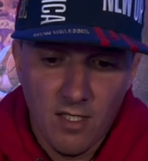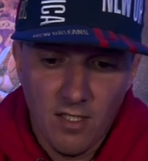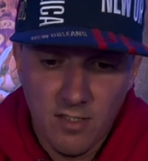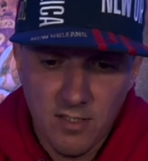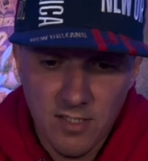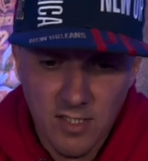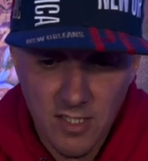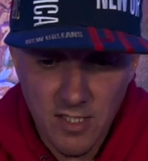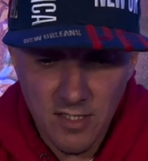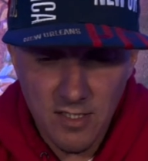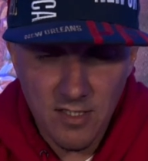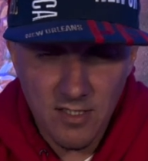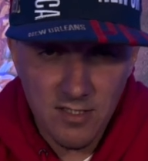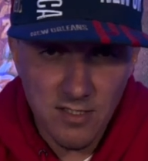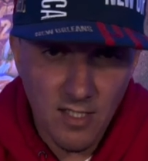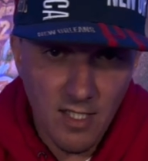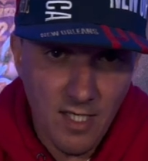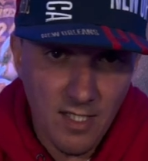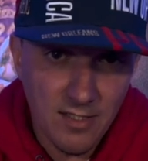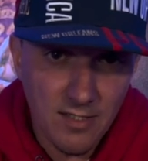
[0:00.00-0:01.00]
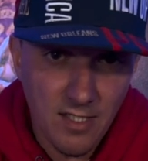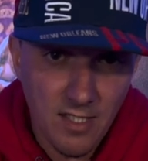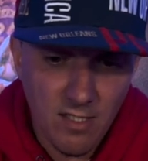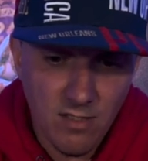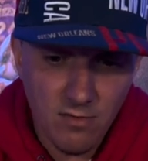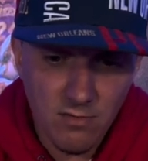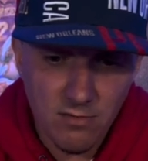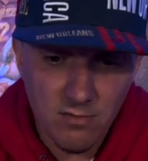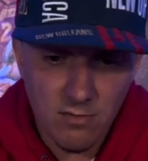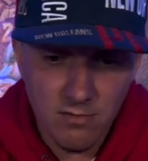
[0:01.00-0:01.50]
to get this locked
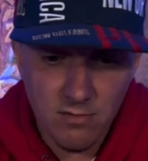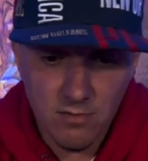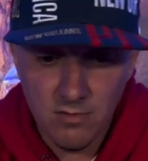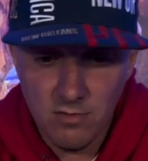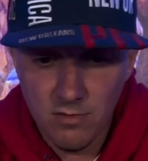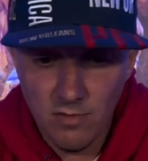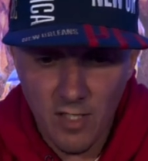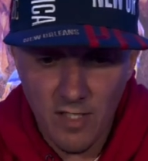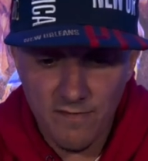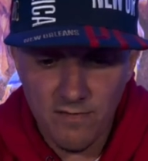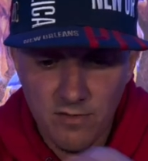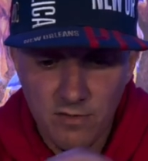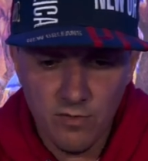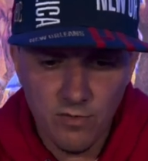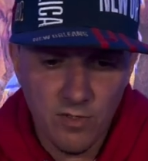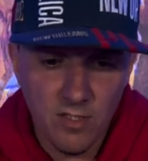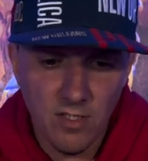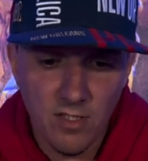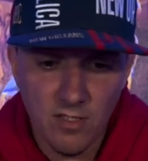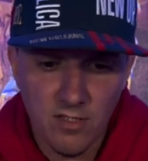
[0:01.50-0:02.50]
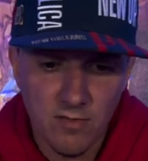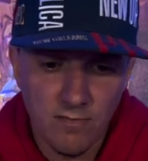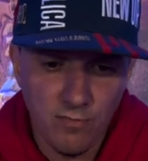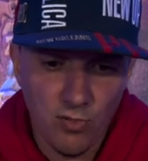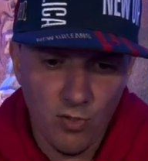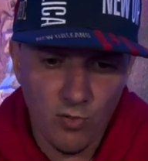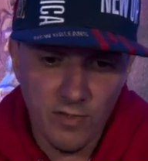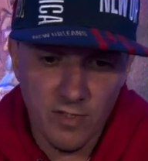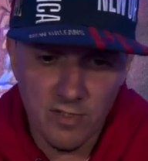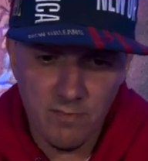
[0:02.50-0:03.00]
down, you have to do this,
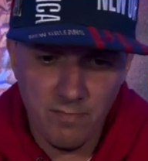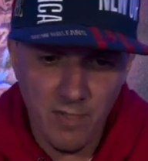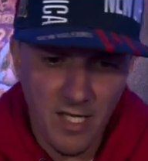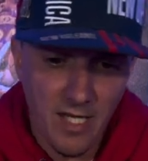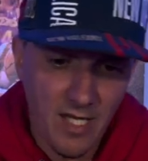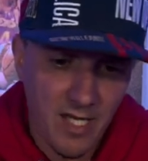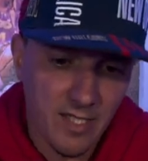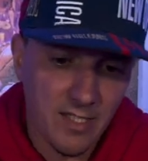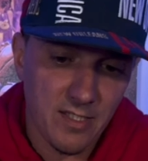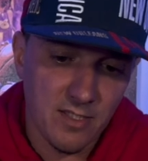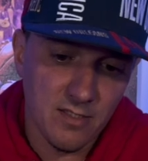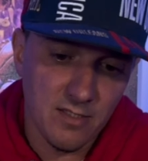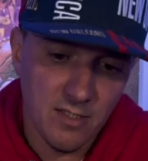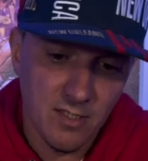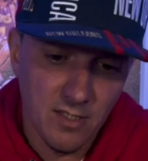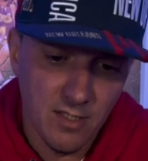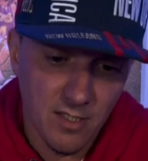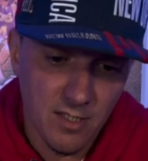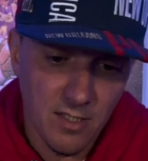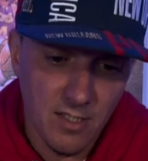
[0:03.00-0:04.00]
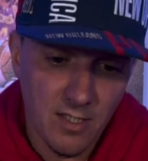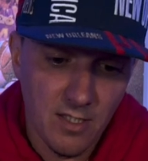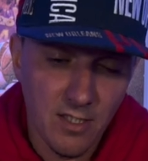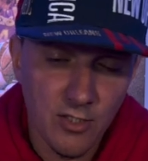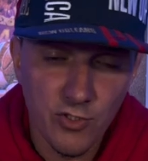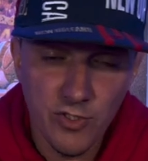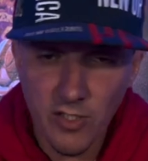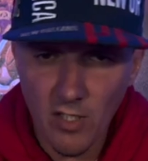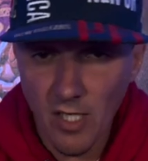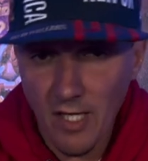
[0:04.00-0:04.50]
pull this back, and then
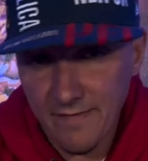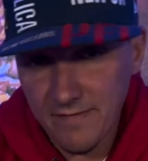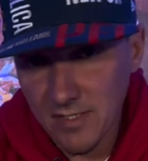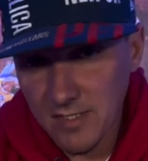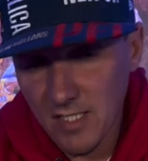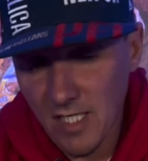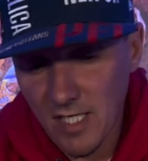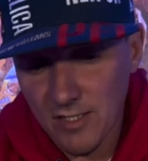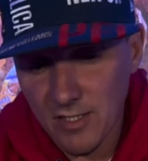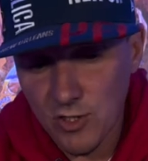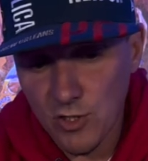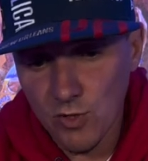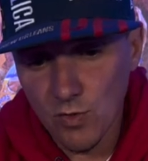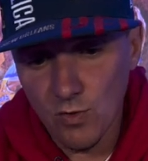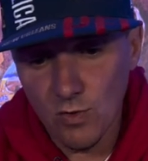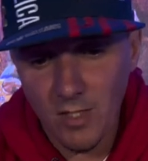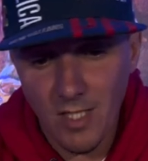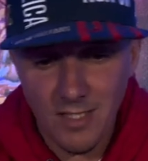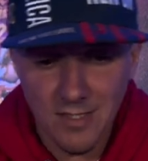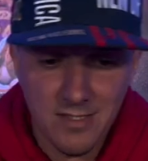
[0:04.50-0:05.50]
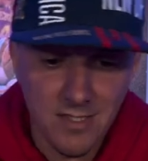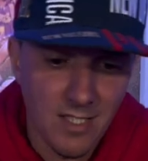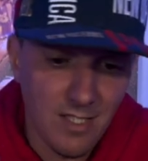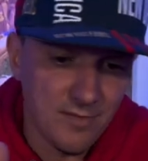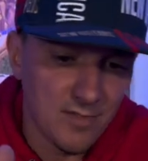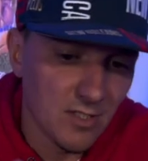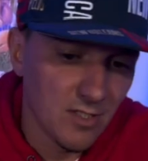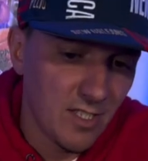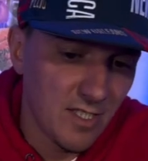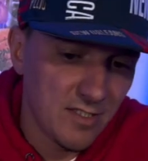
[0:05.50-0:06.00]
you still have to tie the shoe. A lot of times
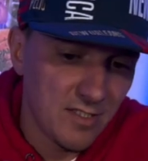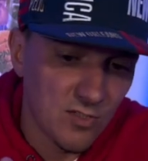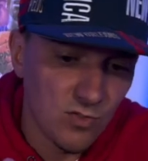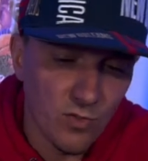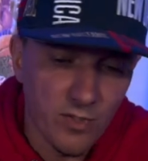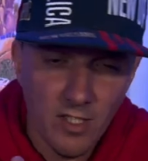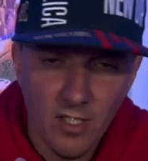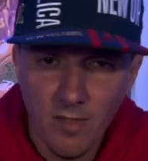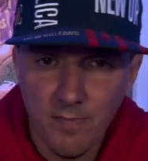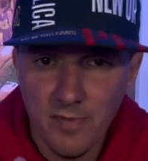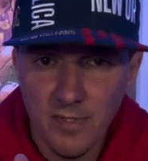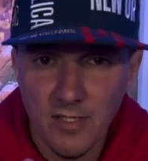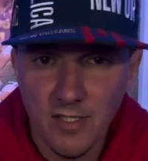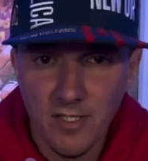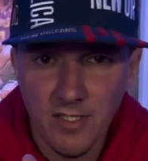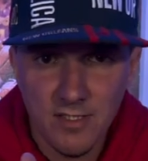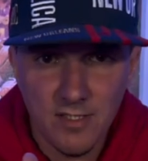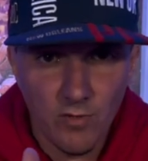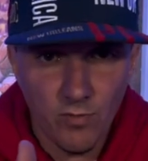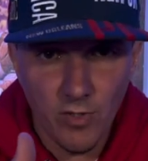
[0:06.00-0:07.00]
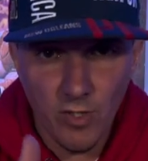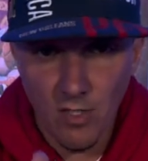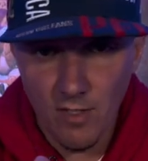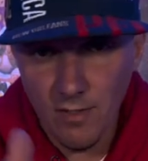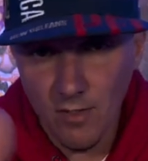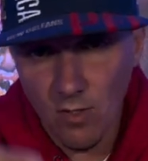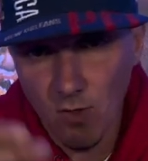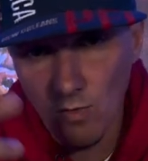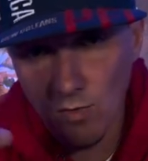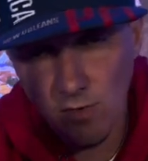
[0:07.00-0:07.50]
the laces will get up in this, and we all
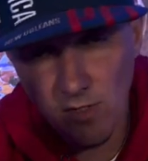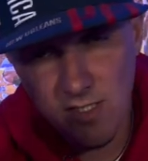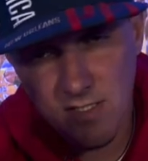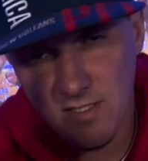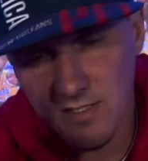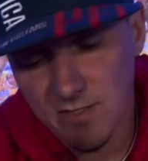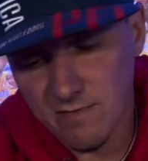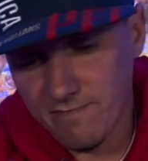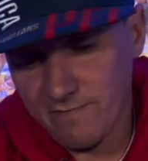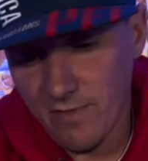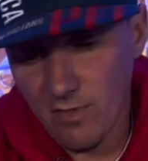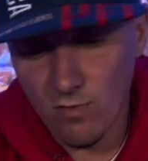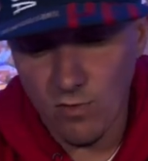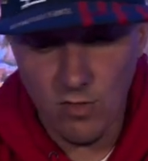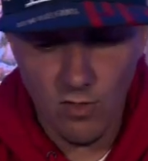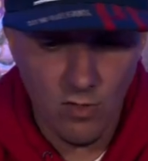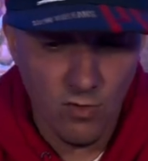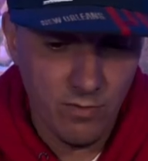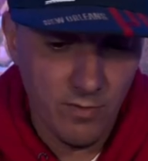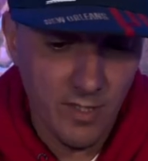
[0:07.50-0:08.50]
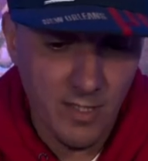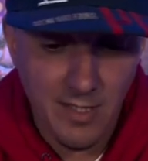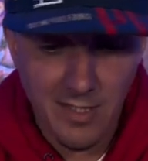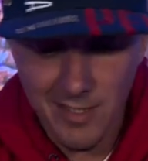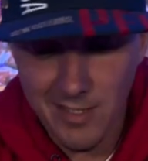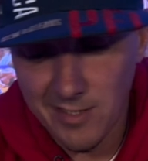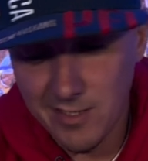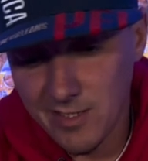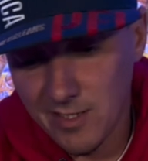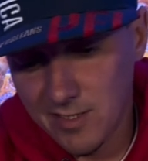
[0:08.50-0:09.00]
know laces and Velcro,
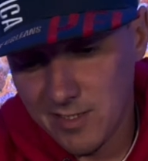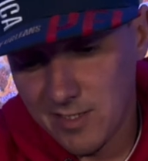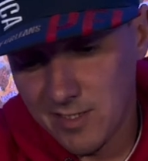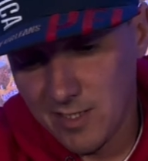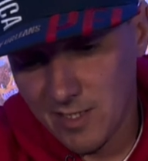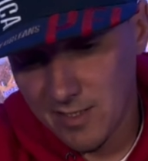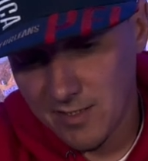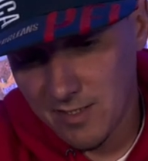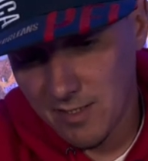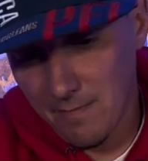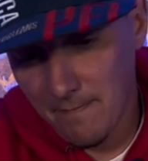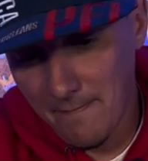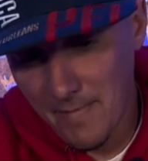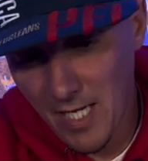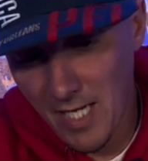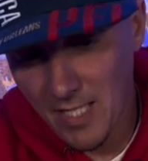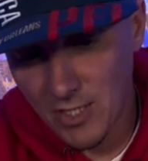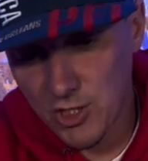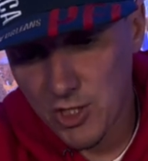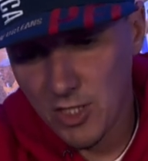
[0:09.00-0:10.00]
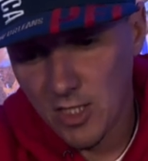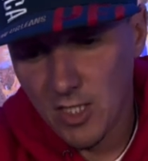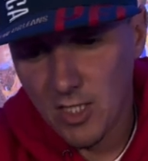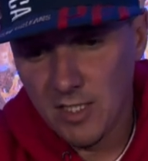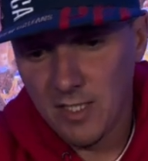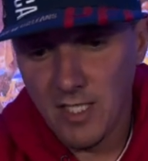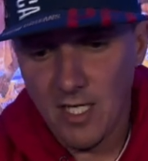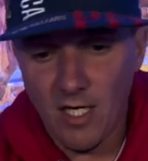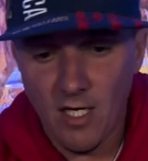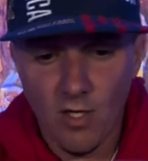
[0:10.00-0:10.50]
it just doesn't match.
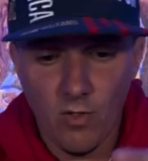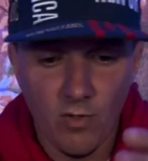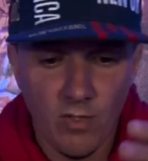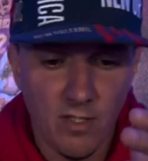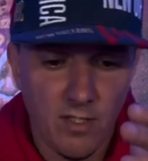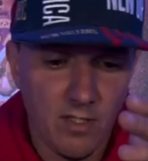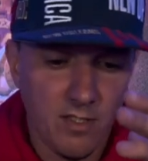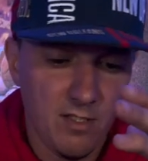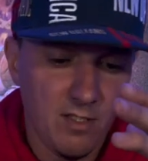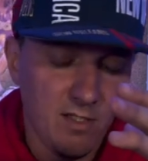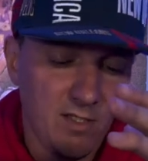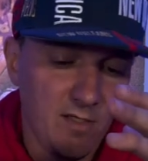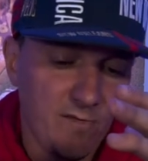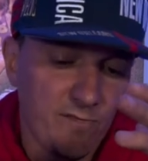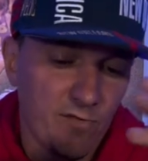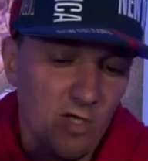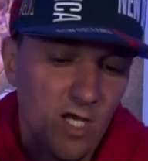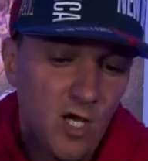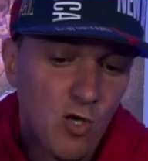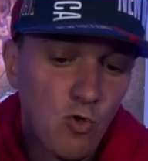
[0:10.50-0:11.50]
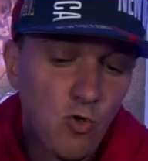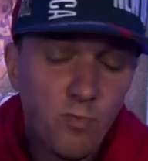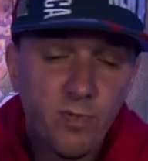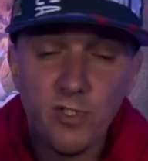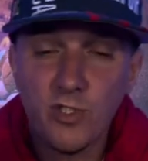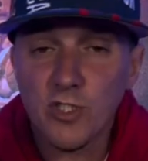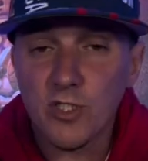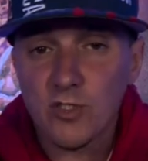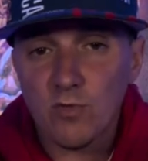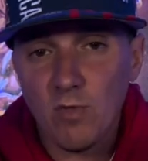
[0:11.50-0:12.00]
Now, if you're not hooping,
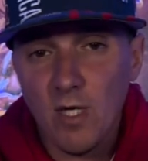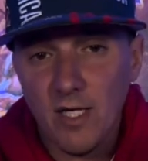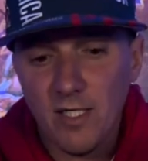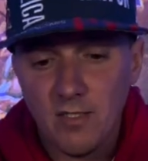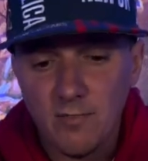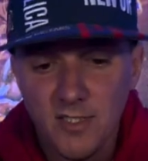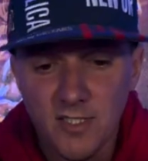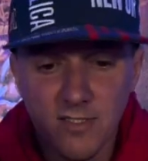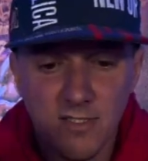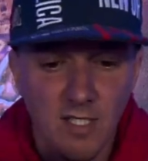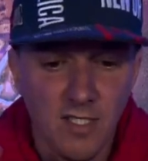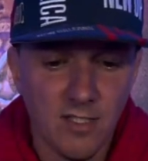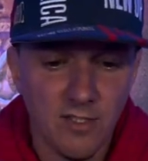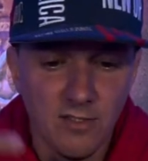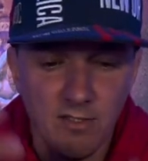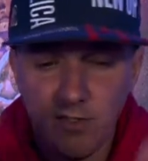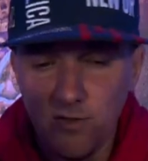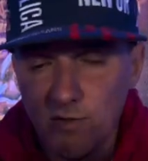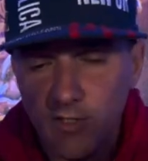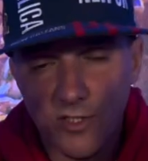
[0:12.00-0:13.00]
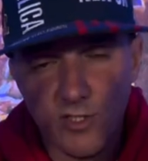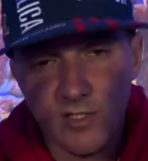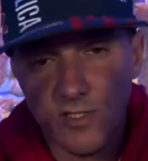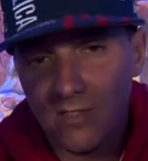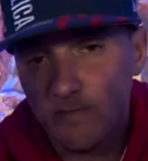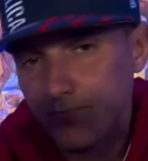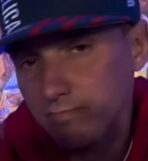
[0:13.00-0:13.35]
you're just rocking them aesthetically, you could just